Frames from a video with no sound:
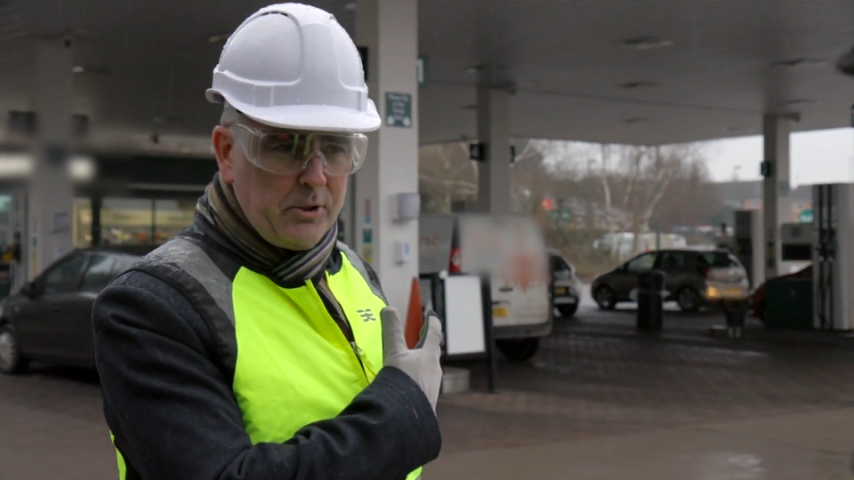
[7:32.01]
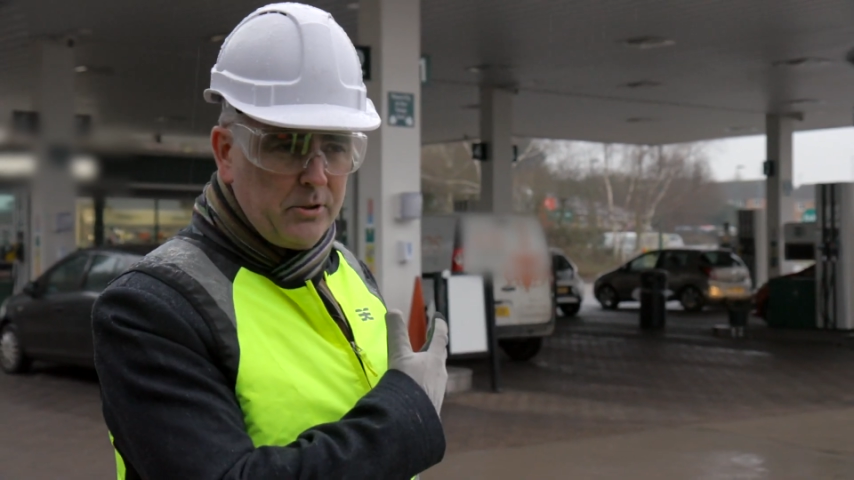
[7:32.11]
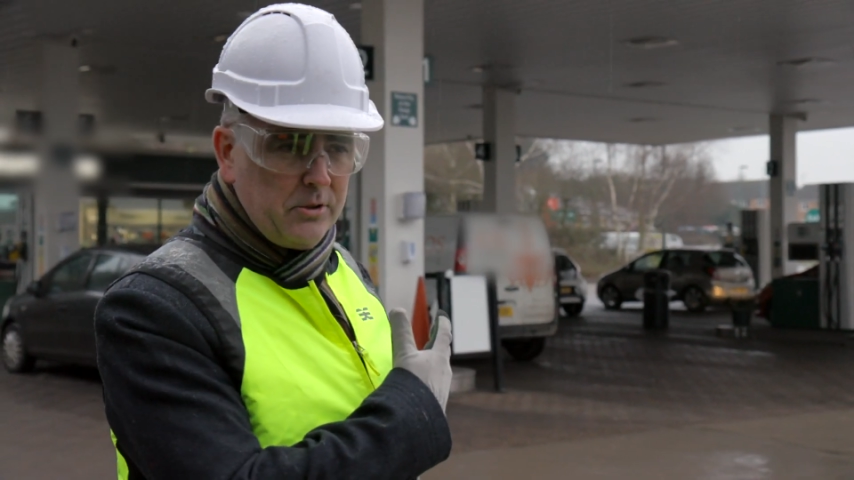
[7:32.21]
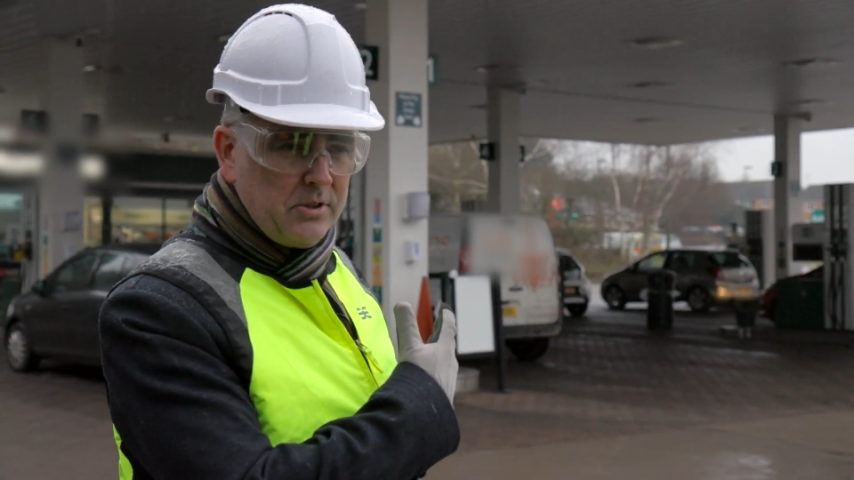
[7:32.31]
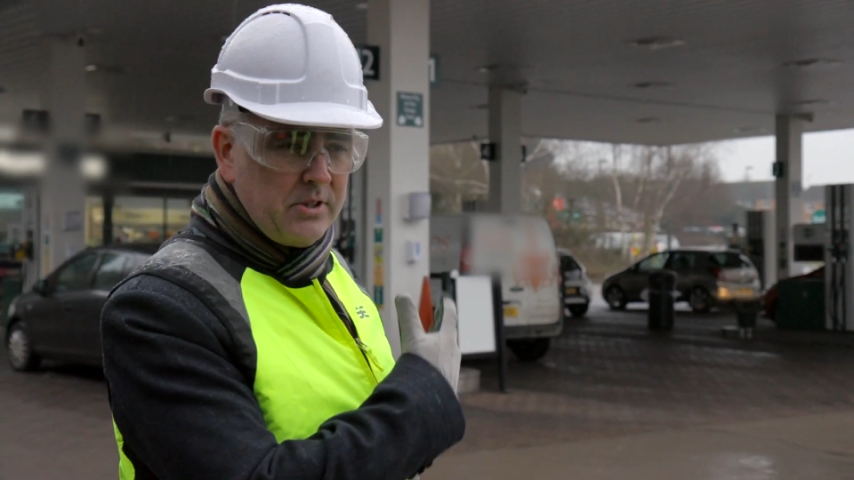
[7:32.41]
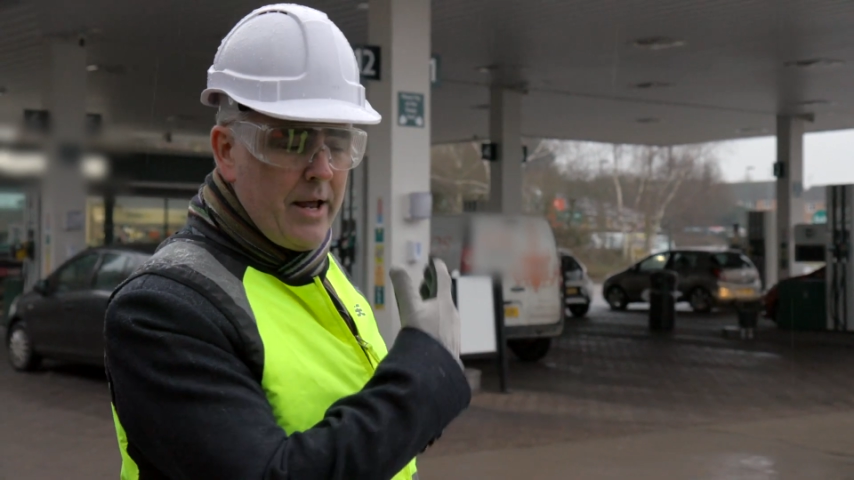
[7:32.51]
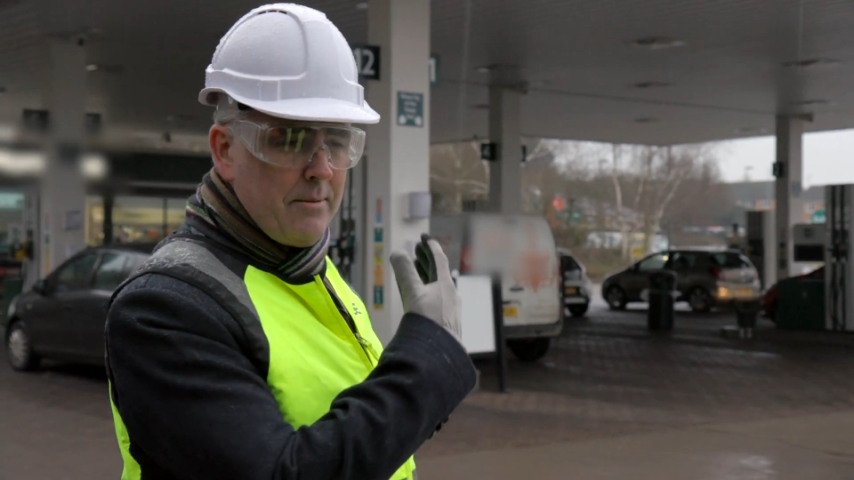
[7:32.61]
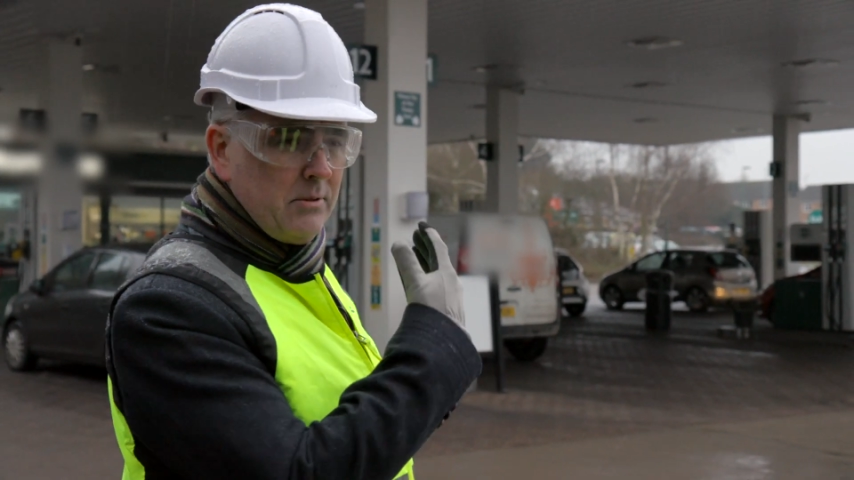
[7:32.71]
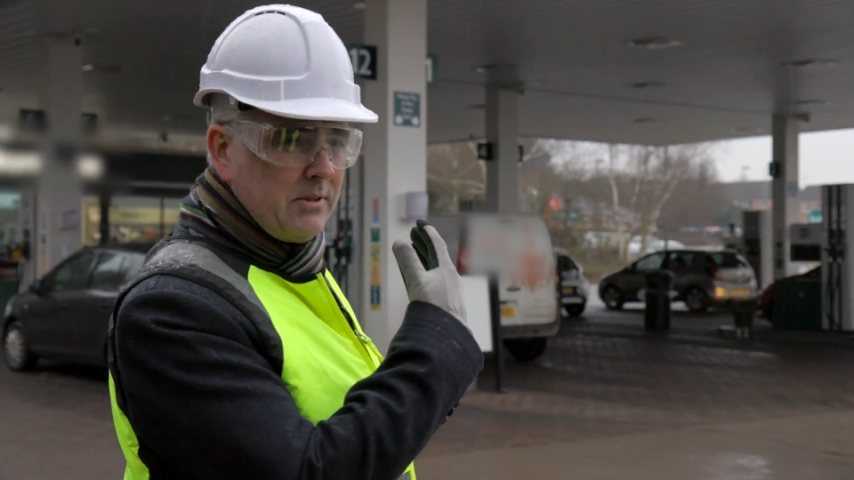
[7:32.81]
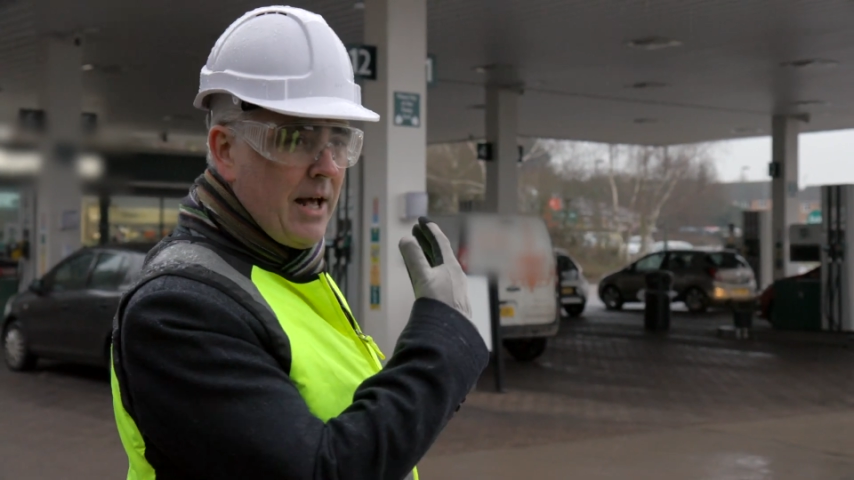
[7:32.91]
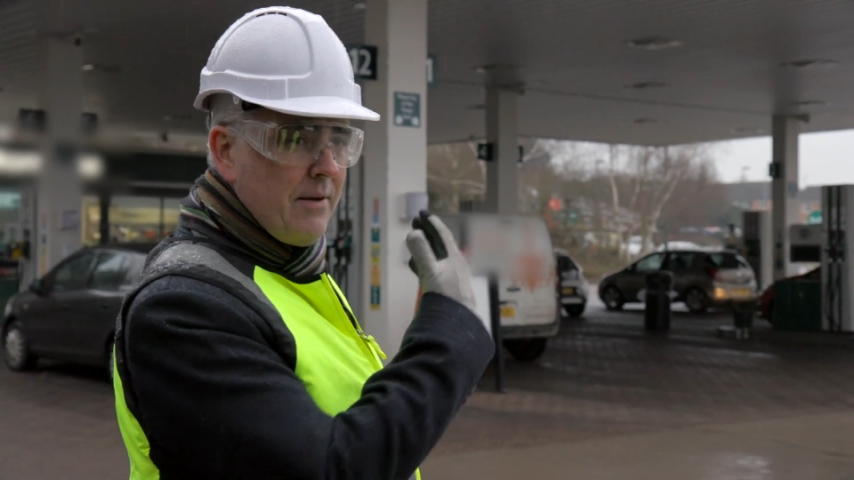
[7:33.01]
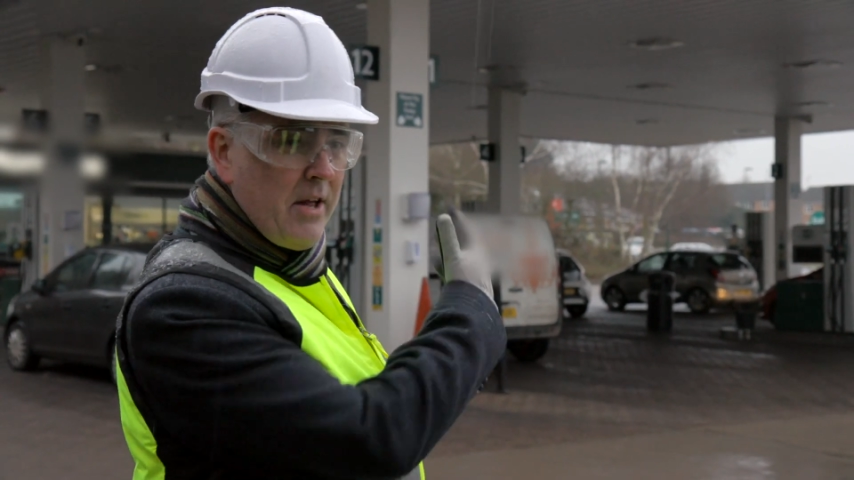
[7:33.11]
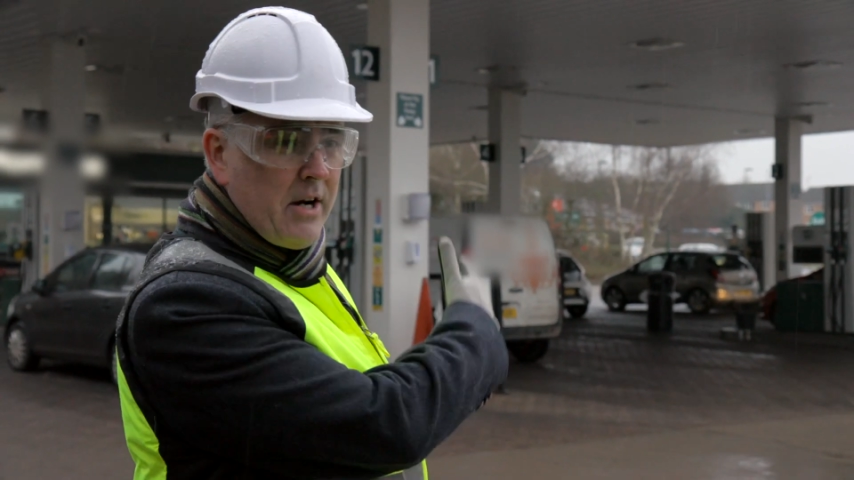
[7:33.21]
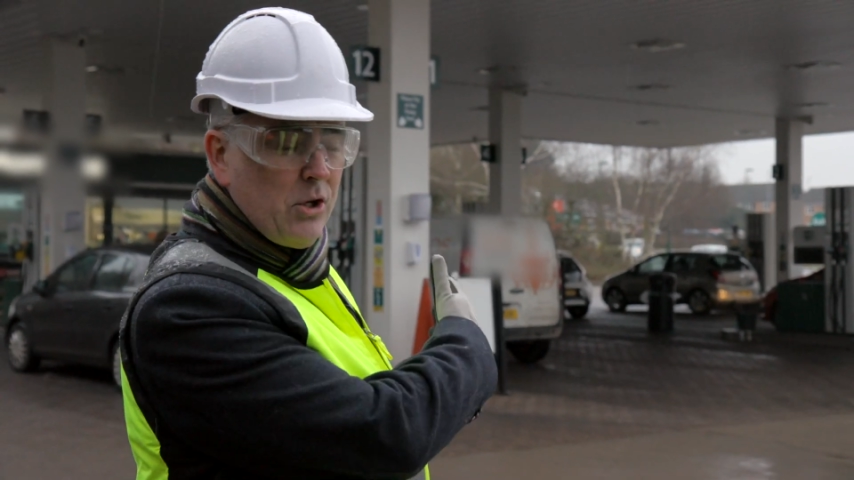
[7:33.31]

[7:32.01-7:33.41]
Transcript: who's able to have their